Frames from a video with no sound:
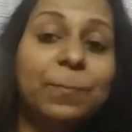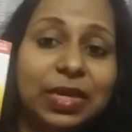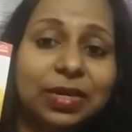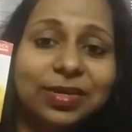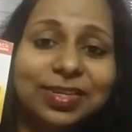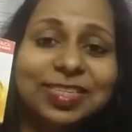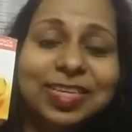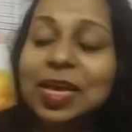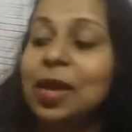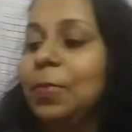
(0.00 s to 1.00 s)

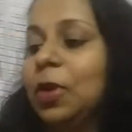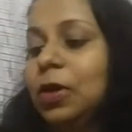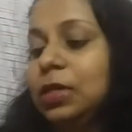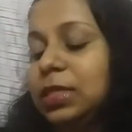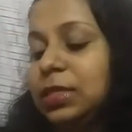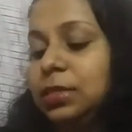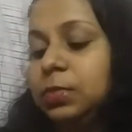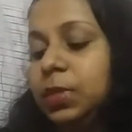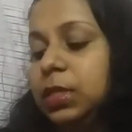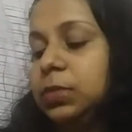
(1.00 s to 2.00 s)
Pears, because it
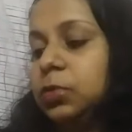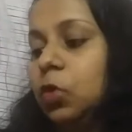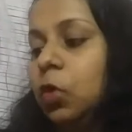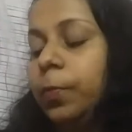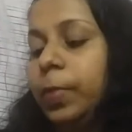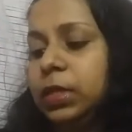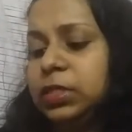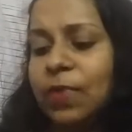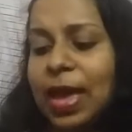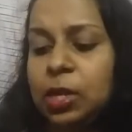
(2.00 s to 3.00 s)
is Pears soap
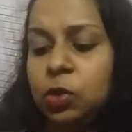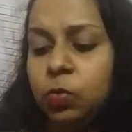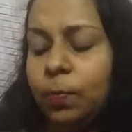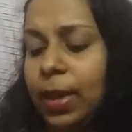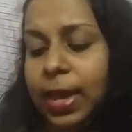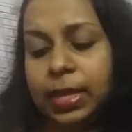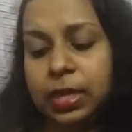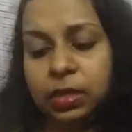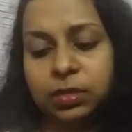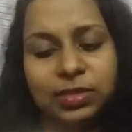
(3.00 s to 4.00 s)
is value
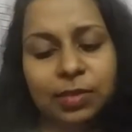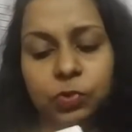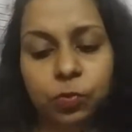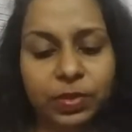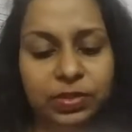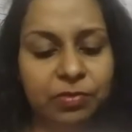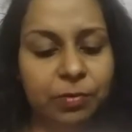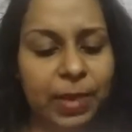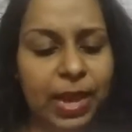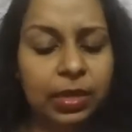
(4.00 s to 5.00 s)
pack, some super
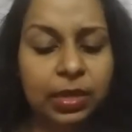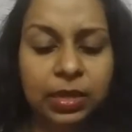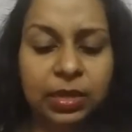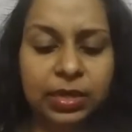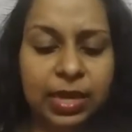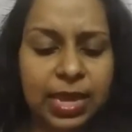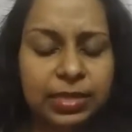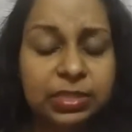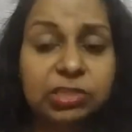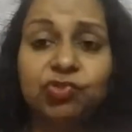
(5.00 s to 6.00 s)
saver pack. It
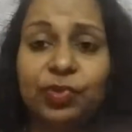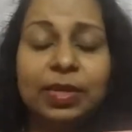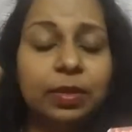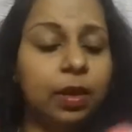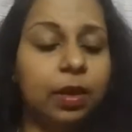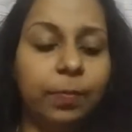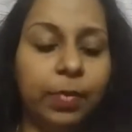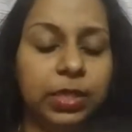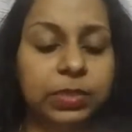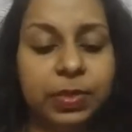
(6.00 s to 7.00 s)
has three
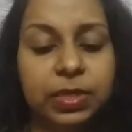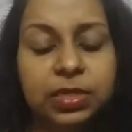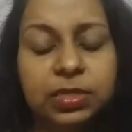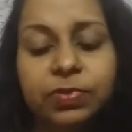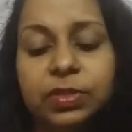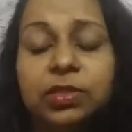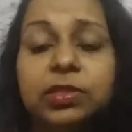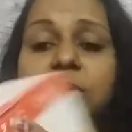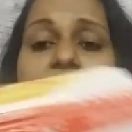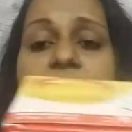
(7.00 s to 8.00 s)
Pears, which
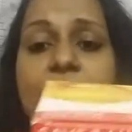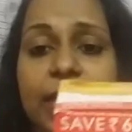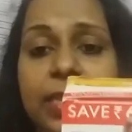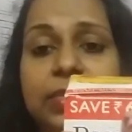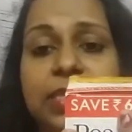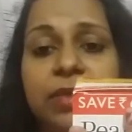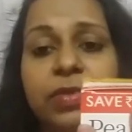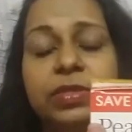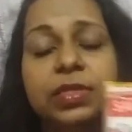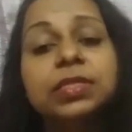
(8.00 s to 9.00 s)
is again
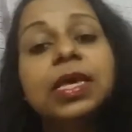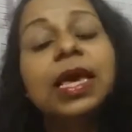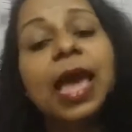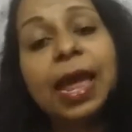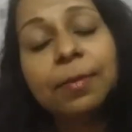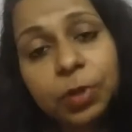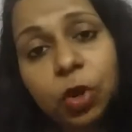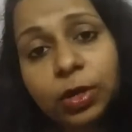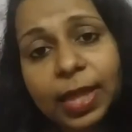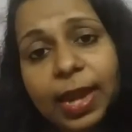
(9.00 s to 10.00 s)
saving six. And
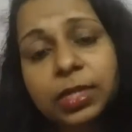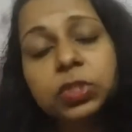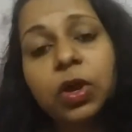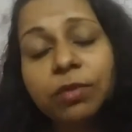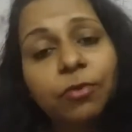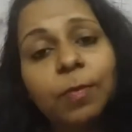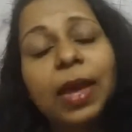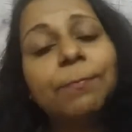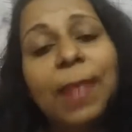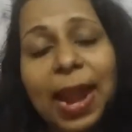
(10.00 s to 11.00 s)
beyond that, sorry for
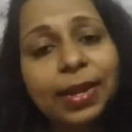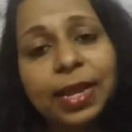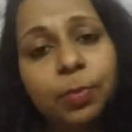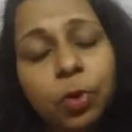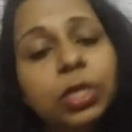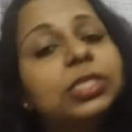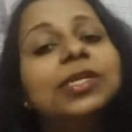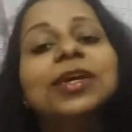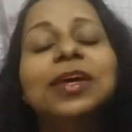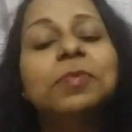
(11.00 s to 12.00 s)
my bad nail polish,
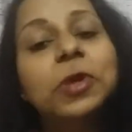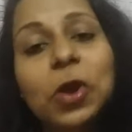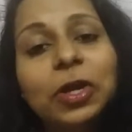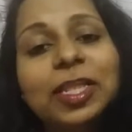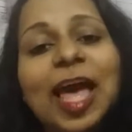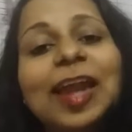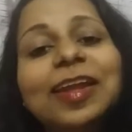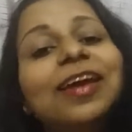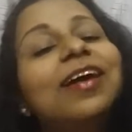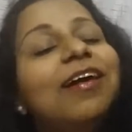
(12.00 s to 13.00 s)
beyond that